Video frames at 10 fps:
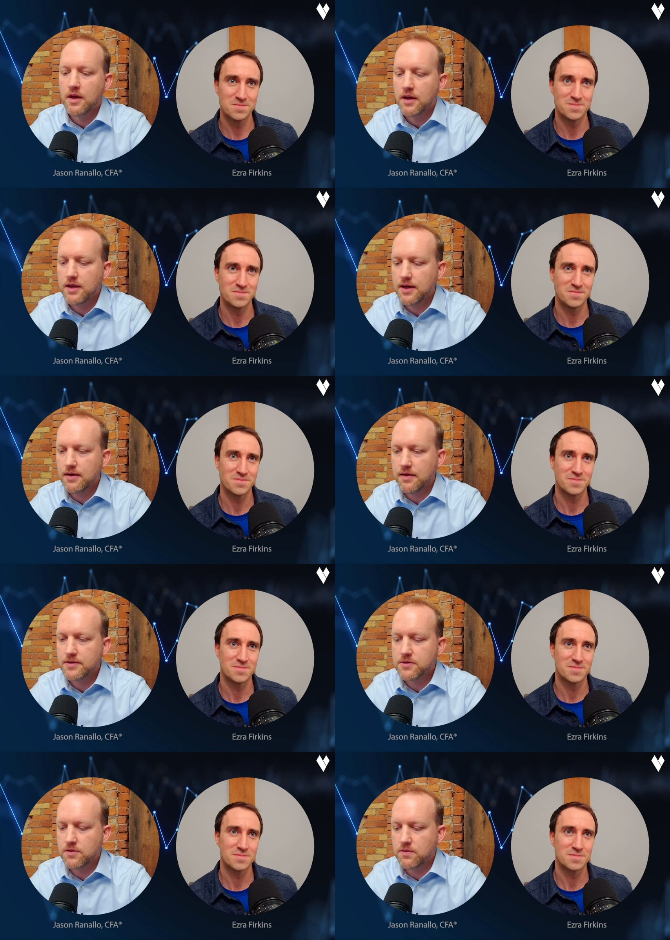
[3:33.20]
Speaker 1: Yeah,
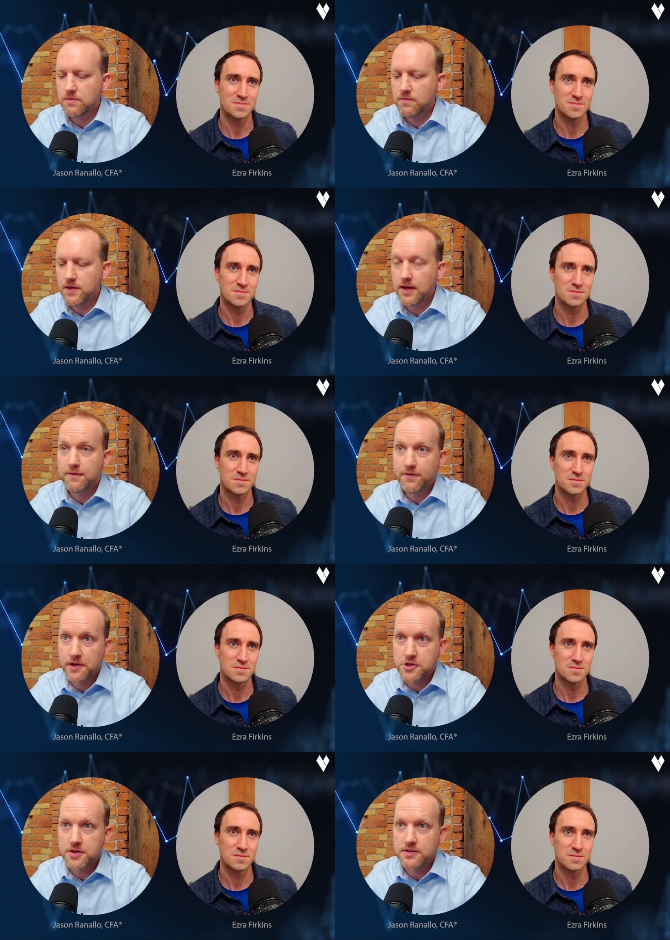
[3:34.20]
so yeah,
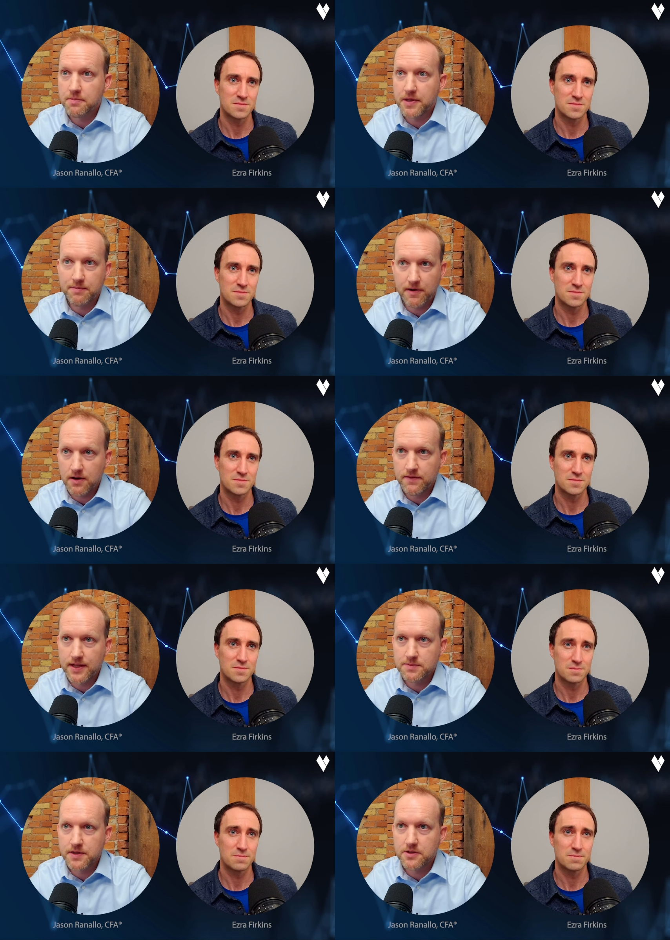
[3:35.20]
inflation is a big part of it.
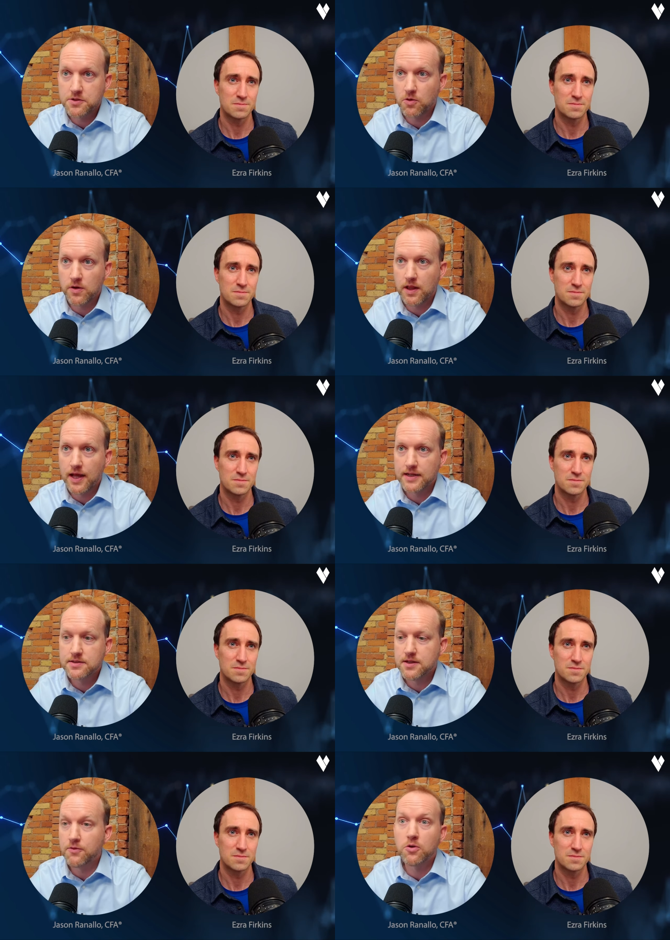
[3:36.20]
That's been the story in the last
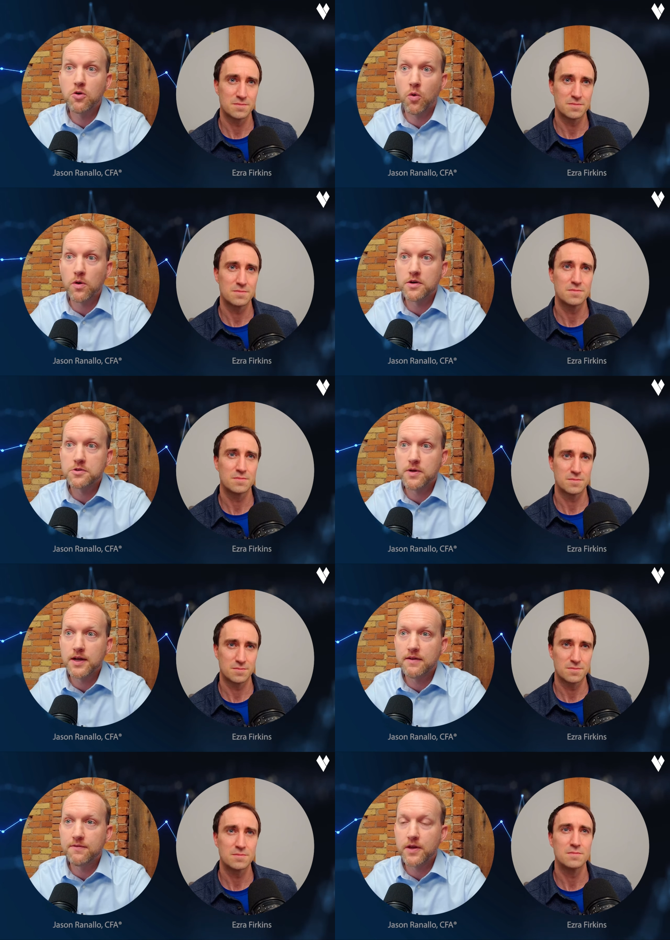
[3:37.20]
several quarters,
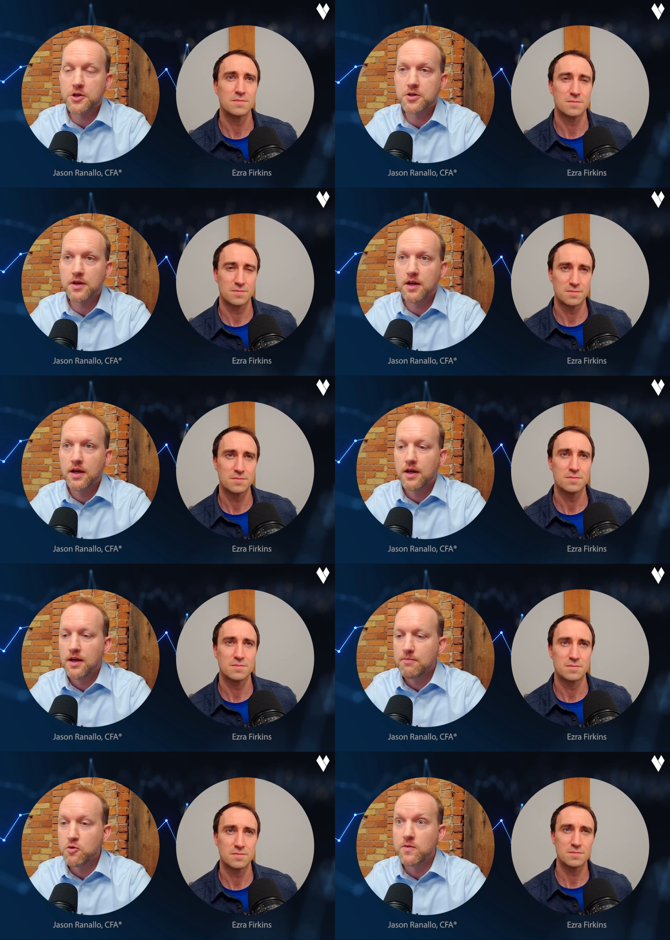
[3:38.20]
right? Inflation
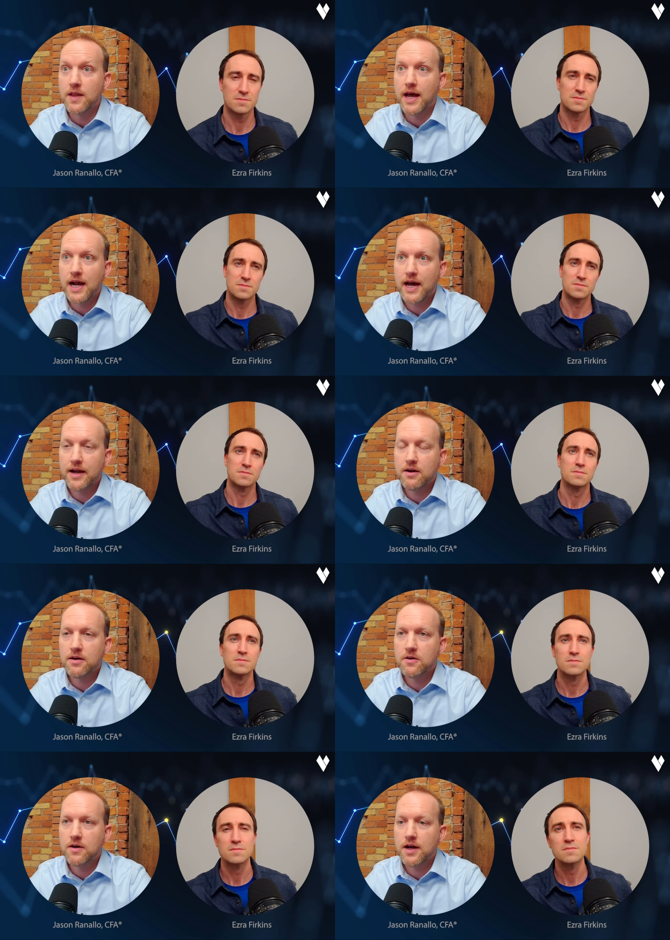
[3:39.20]
moved a lot higher
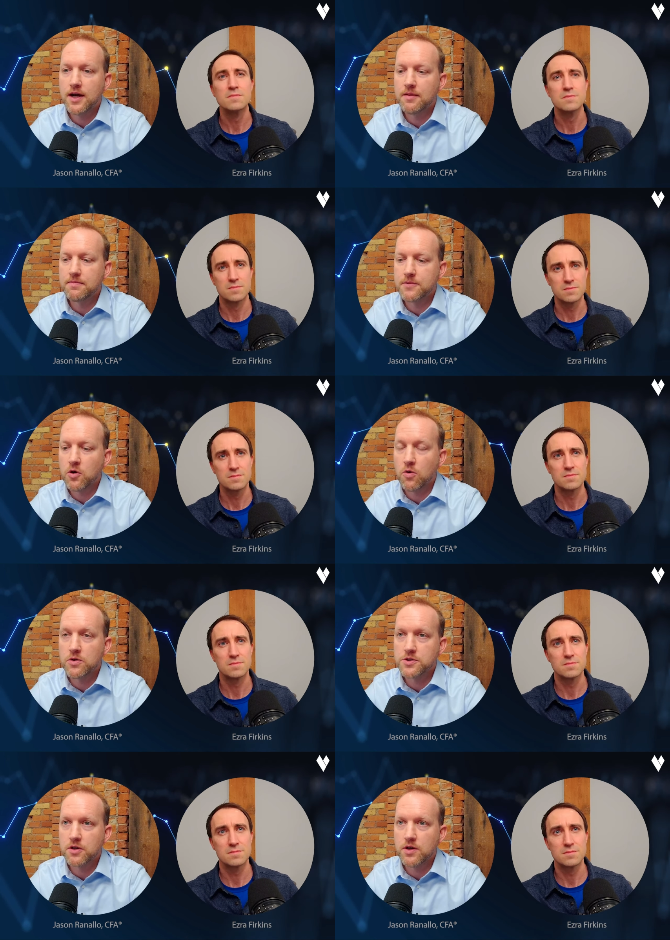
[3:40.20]
um,
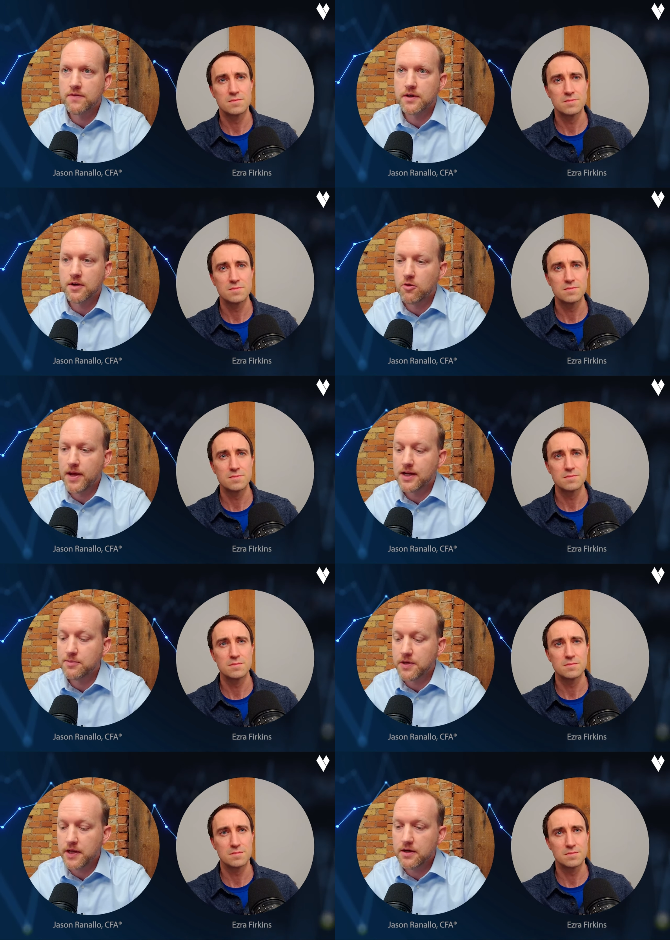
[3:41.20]
quarters ago, even going back a
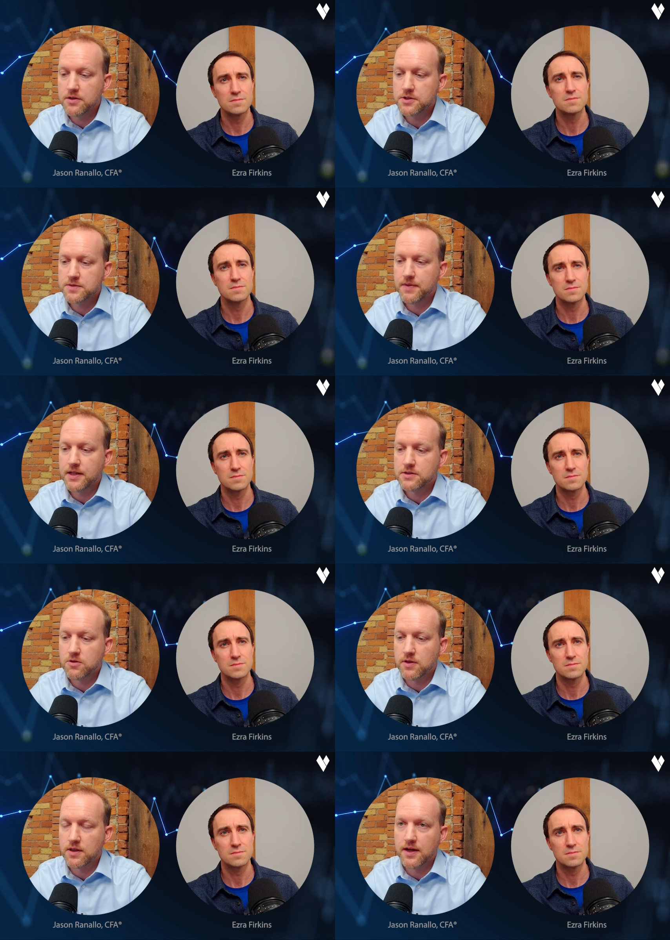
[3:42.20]
couple years, and
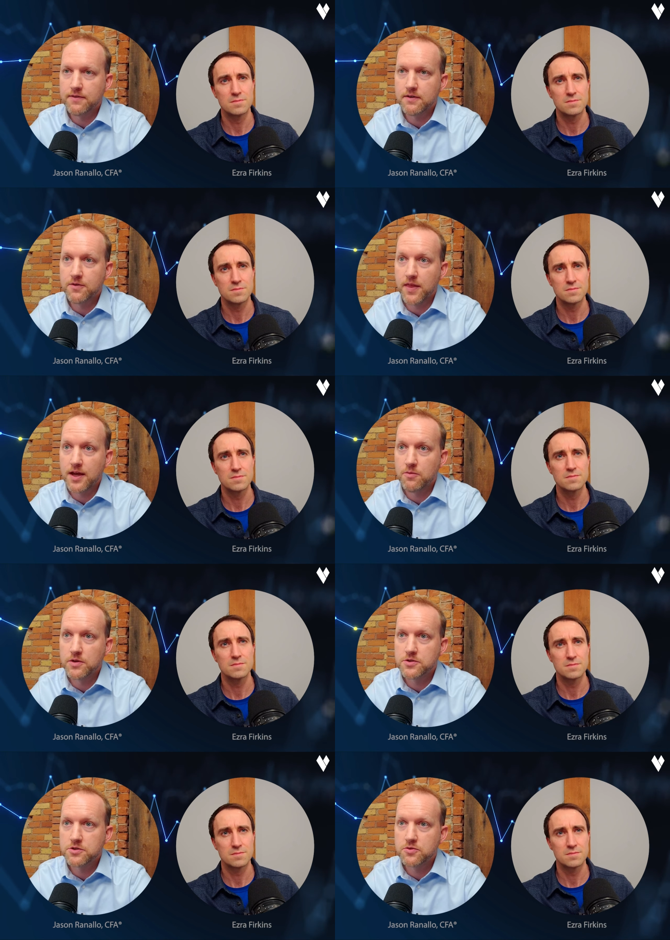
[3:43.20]
so the lever for them
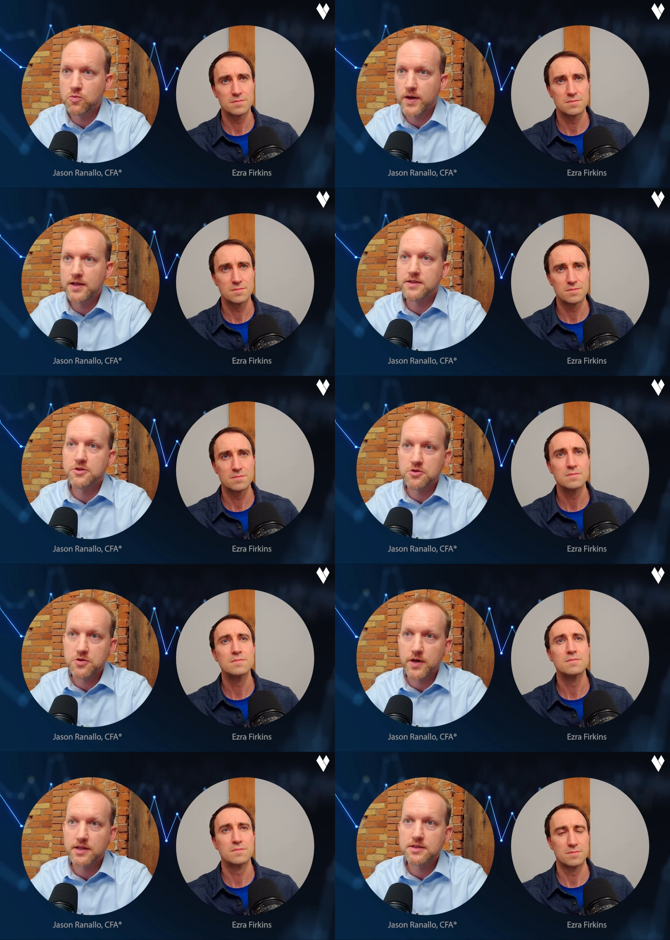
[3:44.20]
was to raise
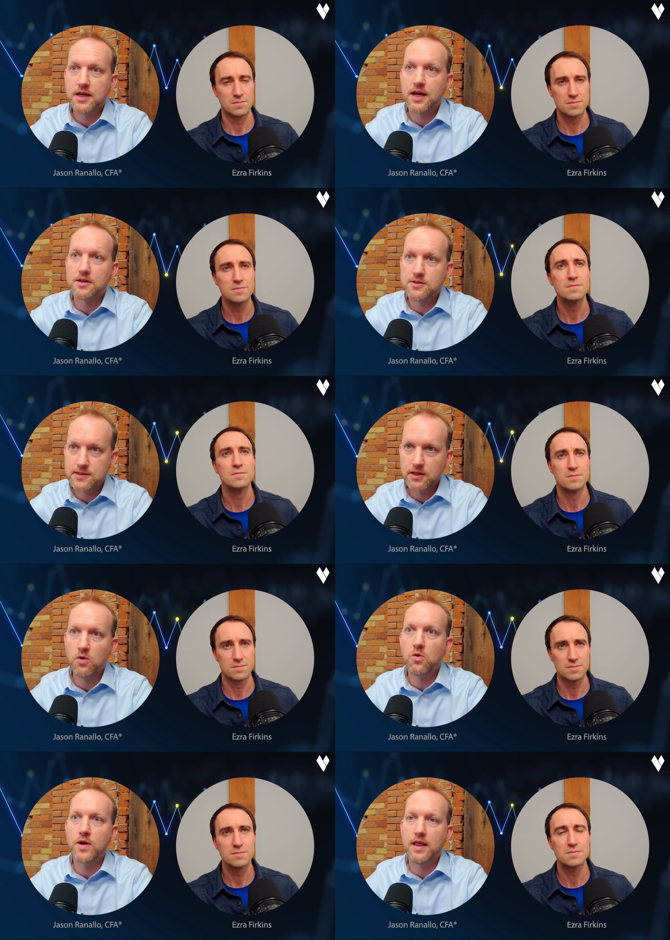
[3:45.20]
interest rates to kind of
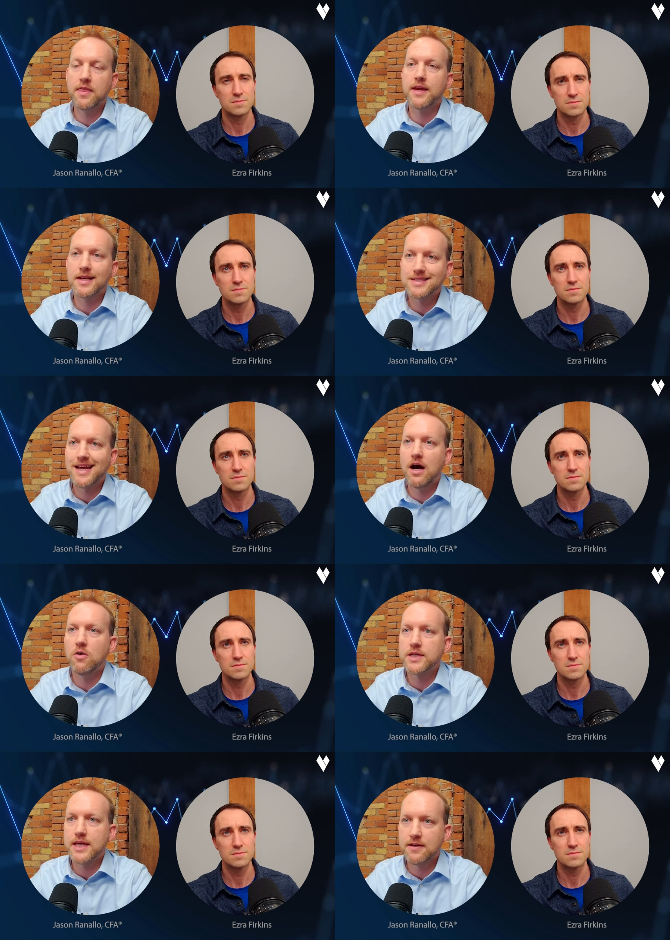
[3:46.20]
slow things
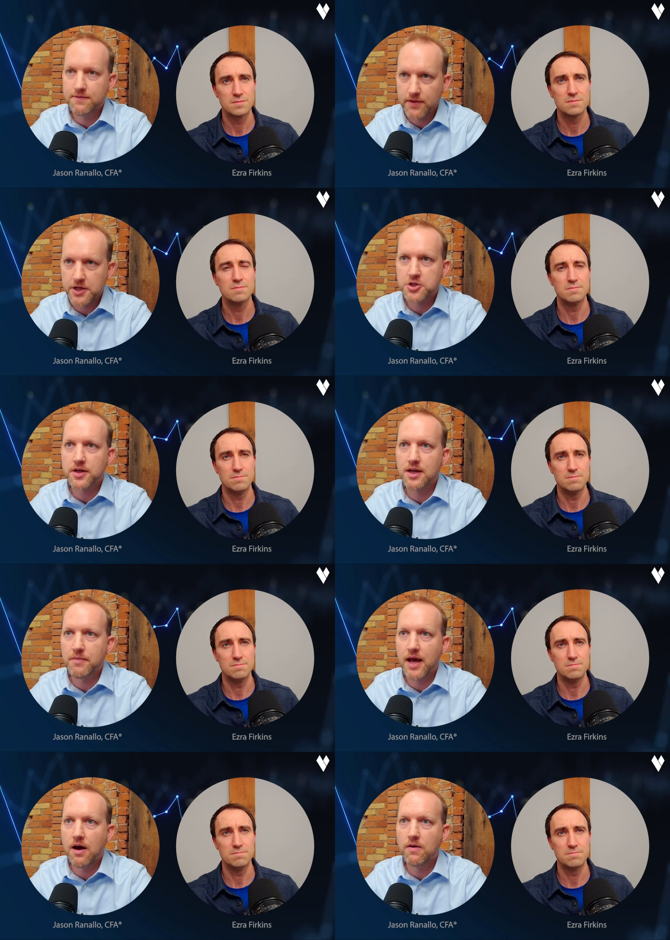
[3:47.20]
down to get inflation to come
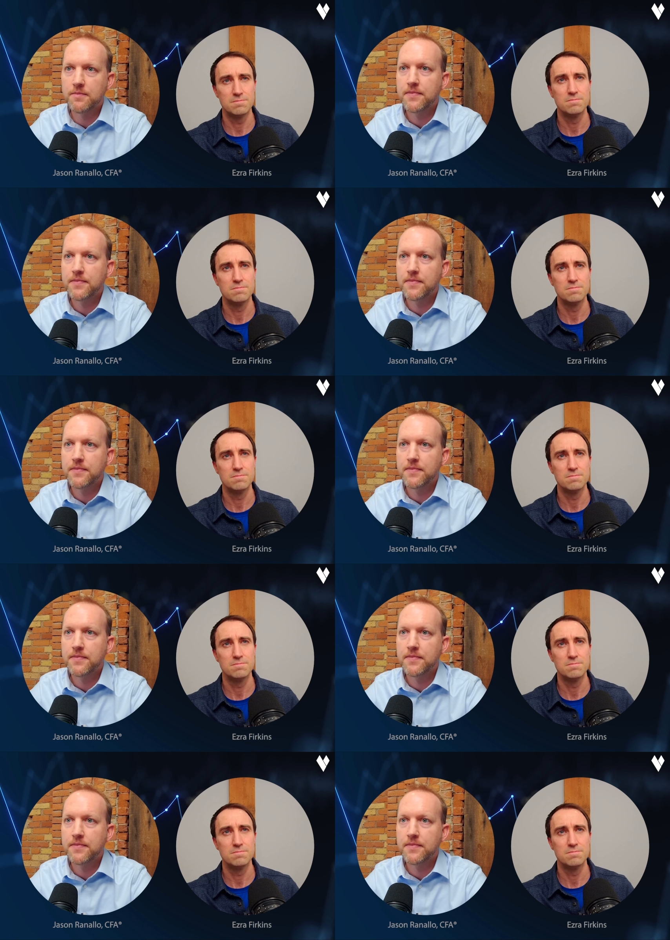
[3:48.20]
down.